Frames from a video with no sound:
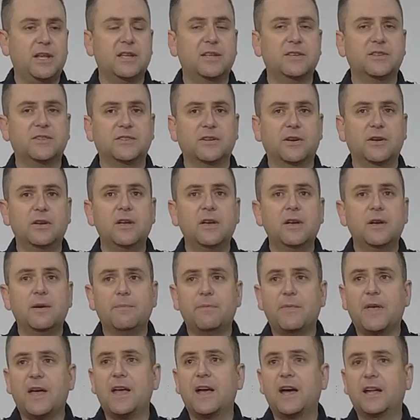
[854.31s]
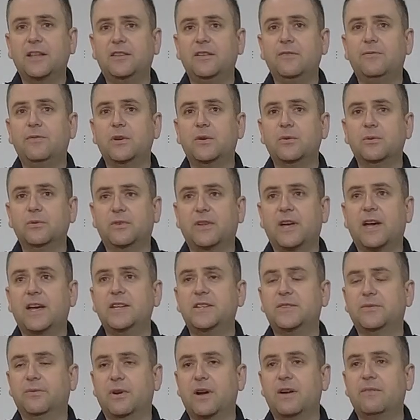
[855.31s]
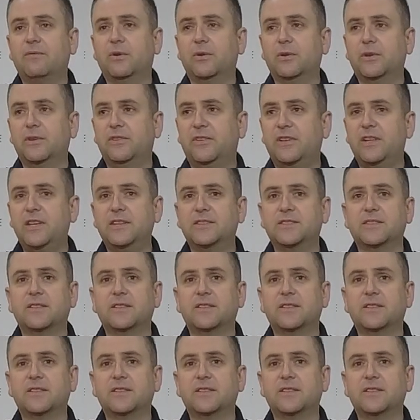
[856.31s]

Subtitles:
And so they are difficult days for our volunteers.